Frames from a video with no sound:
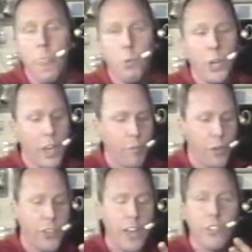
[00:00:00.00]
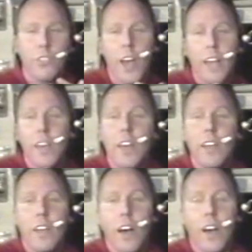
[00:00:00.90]
We're looking for changes like
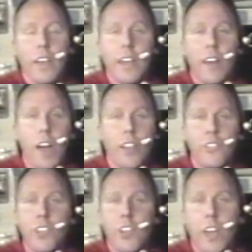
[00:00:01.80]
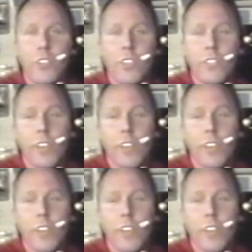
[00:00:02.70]
ecology changes